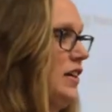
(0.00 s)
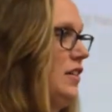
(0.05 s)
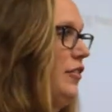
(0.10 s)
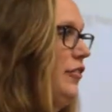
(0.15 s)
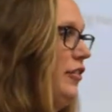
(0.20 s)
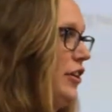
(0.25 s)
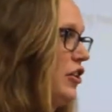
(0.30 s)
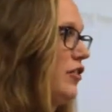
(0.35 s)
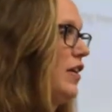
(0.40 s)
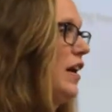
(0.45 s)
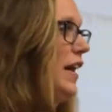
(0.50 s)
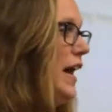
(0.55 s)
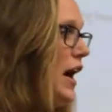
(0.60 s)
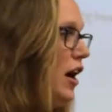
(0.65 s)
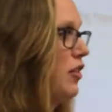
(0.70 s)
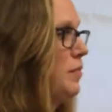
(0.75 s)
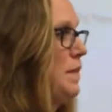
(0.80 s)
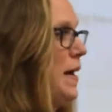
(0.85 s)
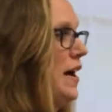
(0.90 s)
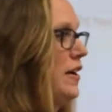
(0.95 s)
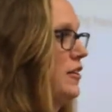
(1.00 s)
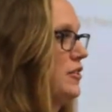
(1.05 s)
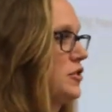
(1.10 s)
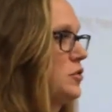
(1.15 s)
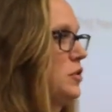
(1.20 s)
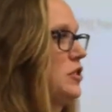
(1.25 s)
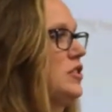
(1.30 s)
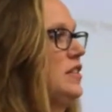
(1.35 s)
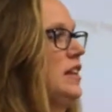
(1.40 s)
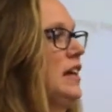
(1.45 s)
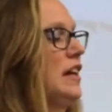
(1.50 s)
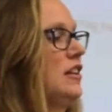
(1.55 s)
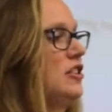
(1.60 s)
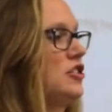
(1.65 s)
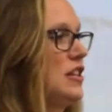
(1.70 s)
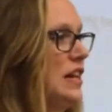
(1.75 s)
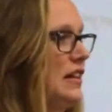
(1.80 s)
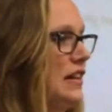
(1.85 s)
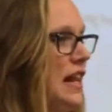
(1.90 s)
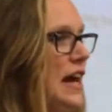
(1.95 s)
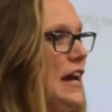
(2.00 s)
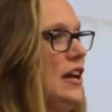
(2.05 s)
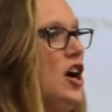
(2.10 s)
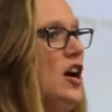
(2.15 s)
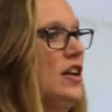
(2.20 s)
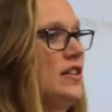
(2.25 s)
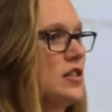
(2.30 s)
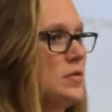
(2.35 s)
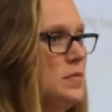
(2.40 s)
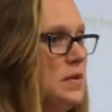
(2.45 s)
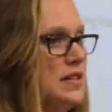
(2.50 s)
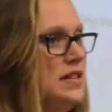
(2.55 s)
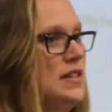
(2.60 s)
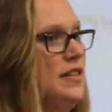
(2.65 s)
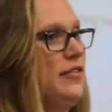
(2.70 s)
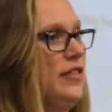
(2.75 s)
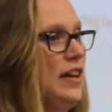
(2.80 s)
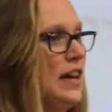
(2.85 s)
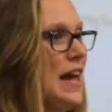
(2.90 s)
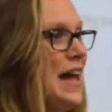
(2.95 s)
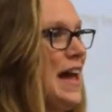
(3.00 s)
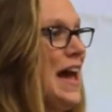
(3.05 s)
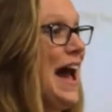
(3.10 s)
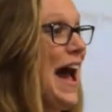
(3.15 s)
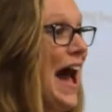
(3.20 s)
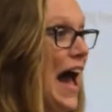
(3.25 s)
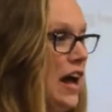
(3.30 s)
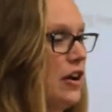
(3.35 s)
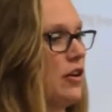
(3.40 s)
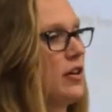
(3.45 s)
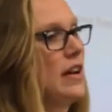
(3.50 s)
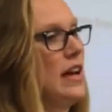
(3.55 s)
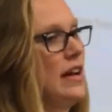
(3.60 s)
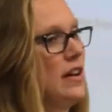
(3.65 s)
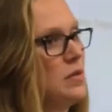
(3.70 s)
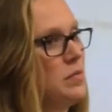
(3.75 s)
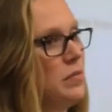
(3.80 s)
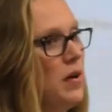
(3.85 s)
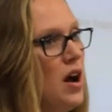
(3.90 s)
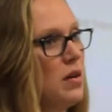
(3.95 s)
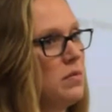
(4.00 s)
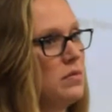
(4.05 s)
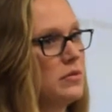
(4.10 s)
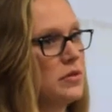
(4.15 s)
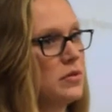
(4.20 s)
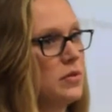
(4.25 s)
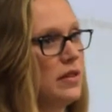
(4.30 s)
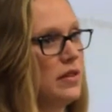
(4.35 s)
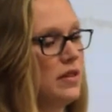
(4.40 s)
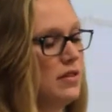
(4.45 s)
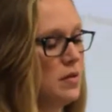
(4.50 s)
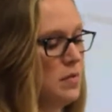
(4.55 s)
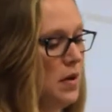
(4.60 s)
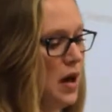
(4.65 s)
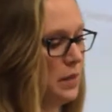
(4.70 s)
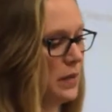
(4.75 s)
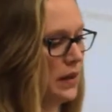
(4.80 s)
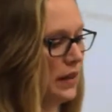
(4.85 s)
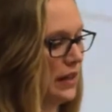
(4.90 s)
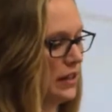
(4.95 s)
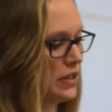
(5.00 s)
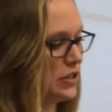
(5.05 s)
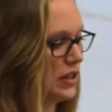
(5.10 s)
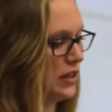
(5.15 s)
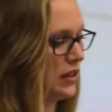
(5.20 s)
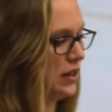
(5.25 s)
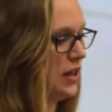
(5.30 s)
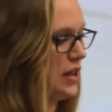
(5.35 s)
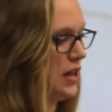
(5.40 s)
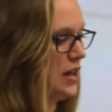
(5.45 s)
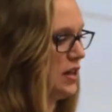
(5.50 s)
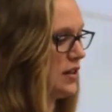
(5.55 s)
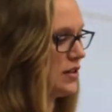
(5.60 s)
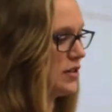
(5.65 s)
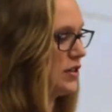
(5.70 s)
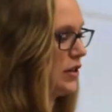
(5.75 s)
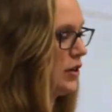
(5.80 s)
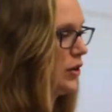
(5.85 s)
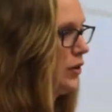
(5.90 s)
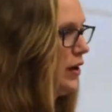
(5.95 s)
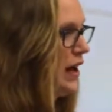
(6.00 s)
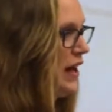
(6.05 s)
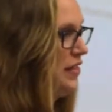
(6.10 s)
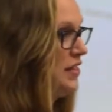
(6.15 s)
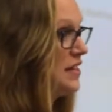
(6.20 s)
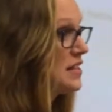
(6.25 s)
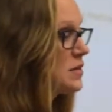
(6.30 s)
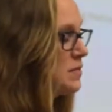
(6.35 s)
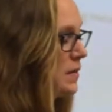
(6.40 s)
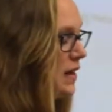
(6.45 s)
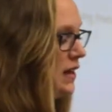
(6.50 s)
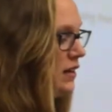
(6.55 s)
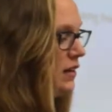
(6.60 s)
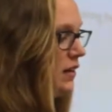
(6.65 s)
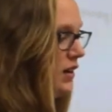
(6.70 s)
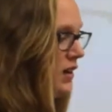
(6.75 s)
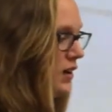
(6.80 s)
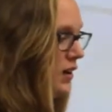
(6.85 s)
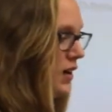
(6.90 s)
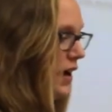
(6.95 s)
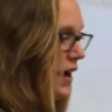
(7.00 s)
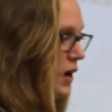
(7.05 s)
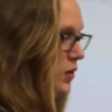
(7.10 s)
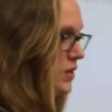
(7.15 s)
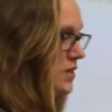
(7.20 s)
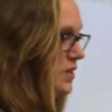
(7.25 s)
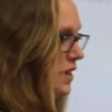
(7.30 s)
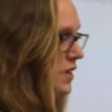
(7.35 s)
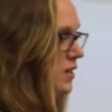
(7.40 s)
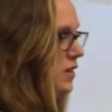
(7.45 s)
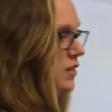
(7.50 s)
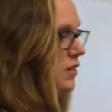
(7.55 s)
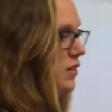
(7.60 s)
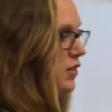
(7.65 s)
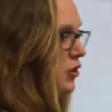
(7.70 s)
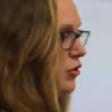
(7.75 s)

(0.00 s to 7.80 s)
figure out health patterns, which then can shed light on specific aggregated problems within the population. So, and this might, I would say that the